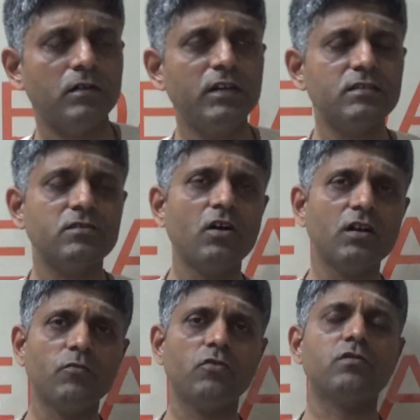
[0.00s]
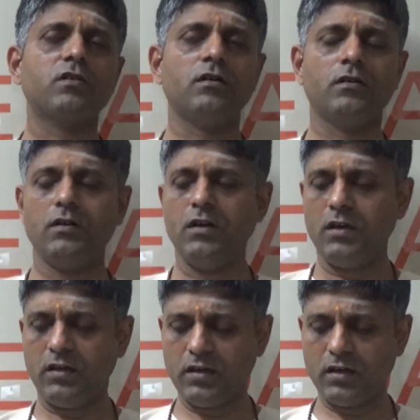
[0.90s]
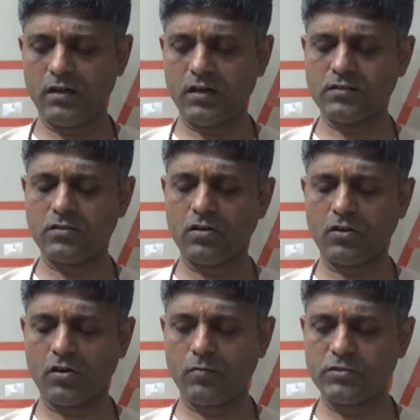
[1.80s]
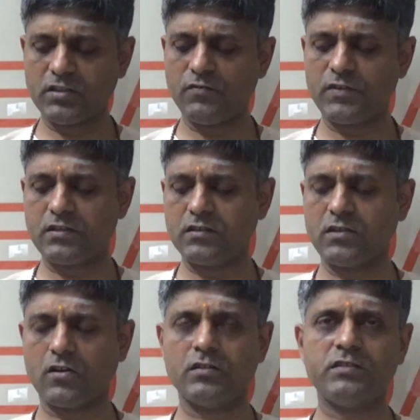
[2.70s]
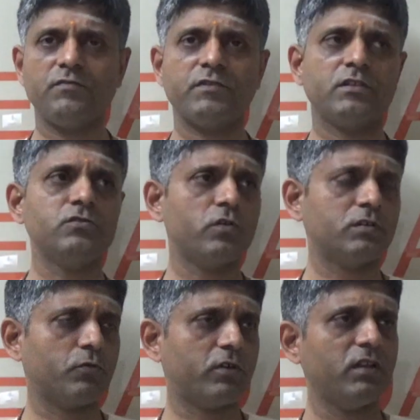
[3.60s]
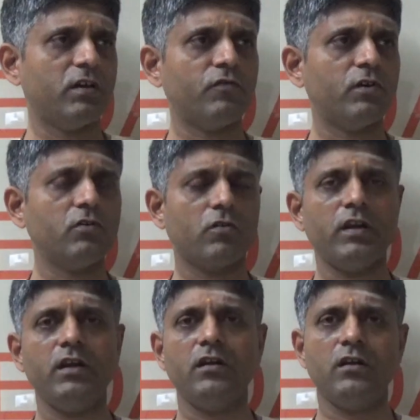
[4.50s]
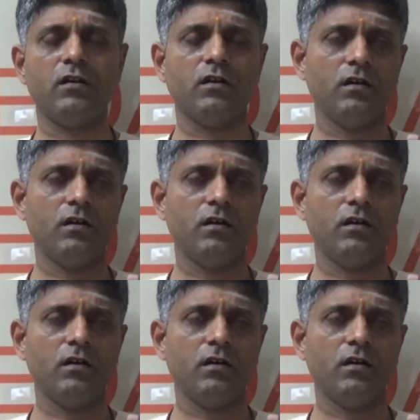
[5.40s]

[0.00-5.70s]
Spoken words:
it is not about, here let us not talk about selfishness or unselfishness, who has put in the effort to read and